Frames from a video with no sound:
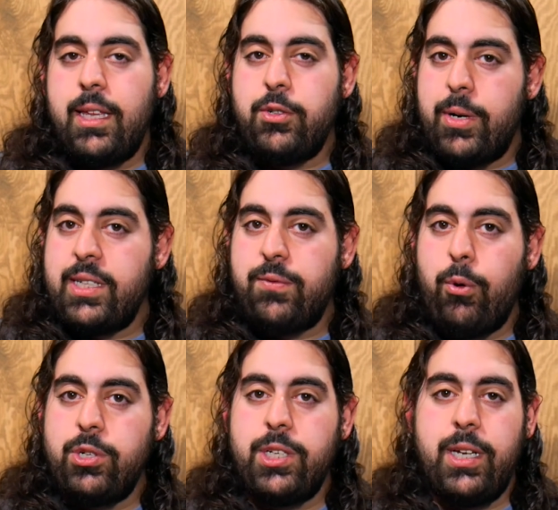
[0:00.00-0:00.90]
that Drake's
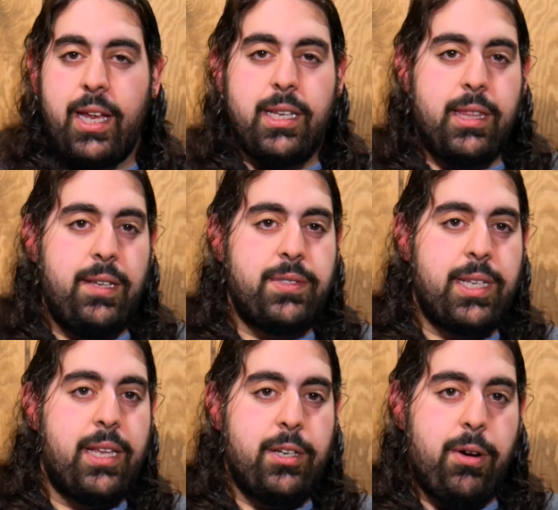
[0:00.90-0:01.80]
Fortune and A Thief's
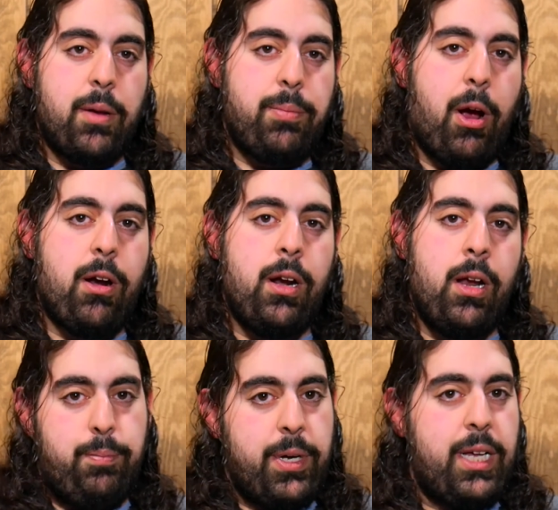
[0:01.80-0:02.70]
End are on par,
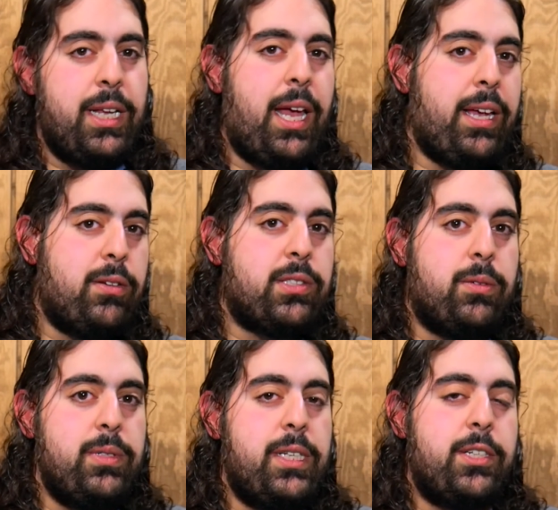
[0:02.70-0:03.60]
but I
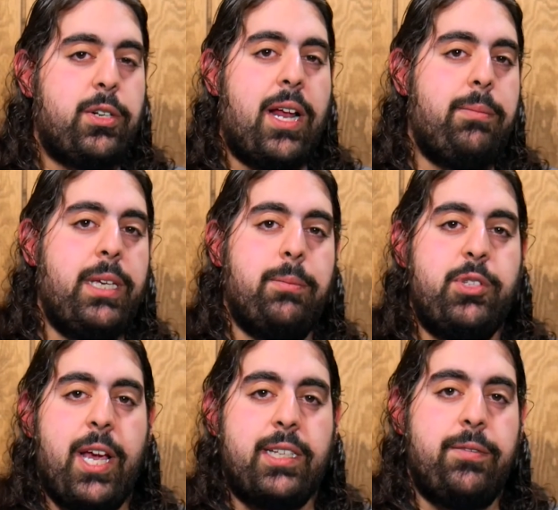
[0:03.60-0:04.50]
also need to try to be
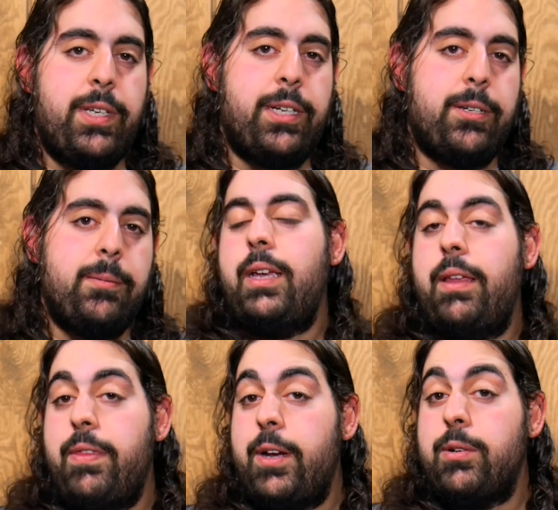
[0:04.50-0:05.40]
objective here,
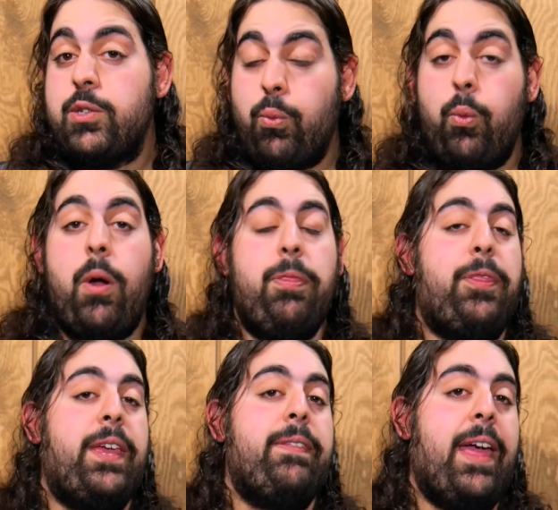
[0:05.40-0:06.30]
and there is one
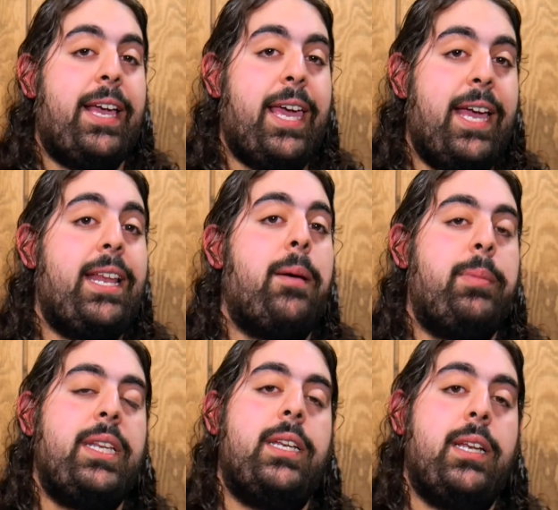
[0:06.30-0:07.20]
thing that cannot
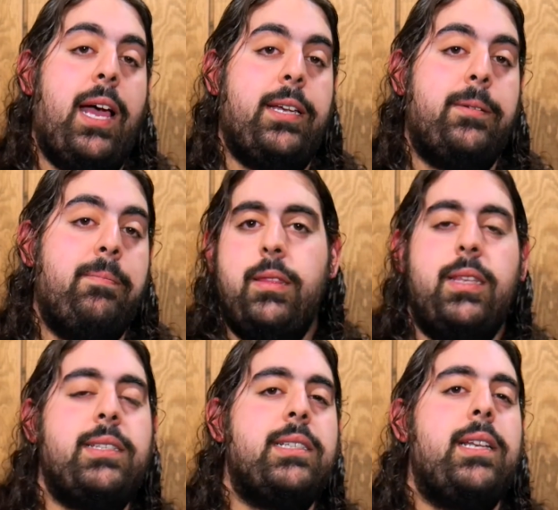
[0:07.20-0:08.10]
be denied.
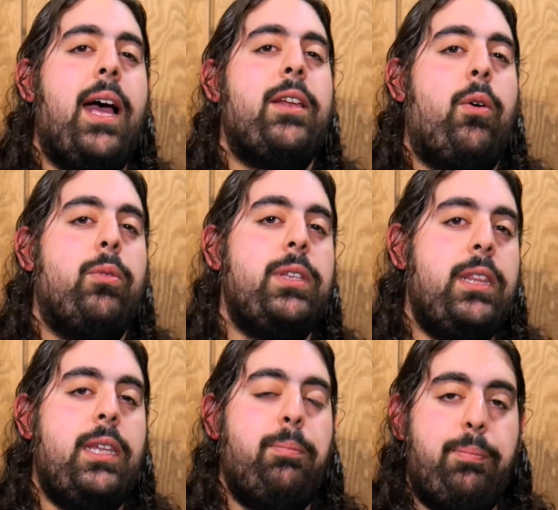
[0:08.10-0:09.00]
This is not only
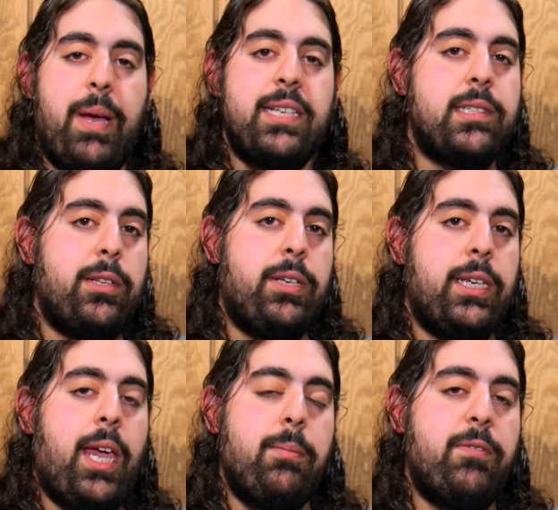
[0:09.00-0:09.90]
the best
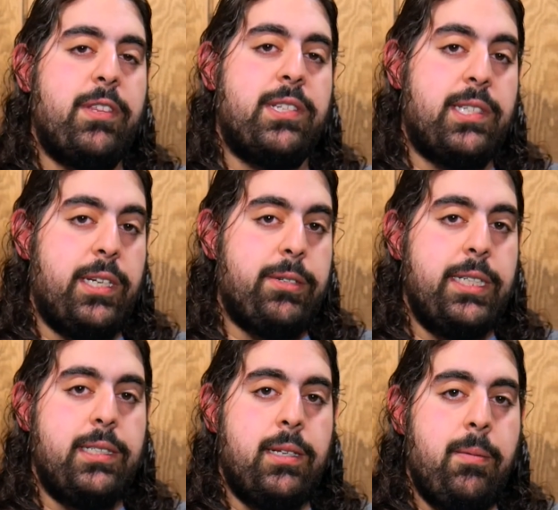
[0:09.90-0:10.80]
looking game of the
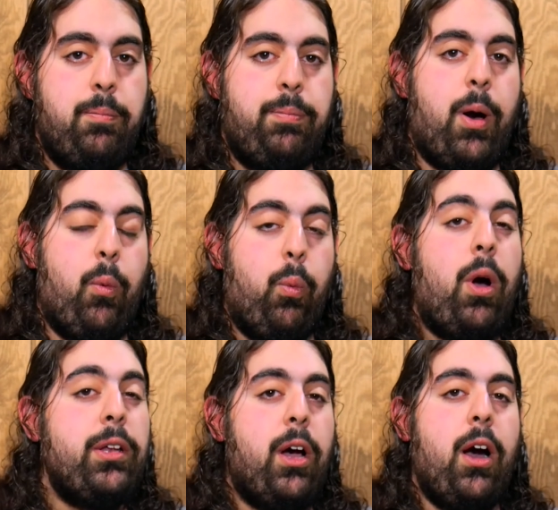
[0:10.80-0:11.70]
series, but
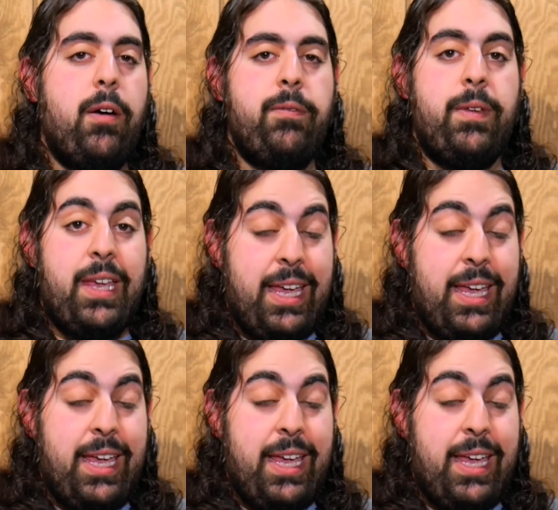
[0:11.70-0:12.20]
one of,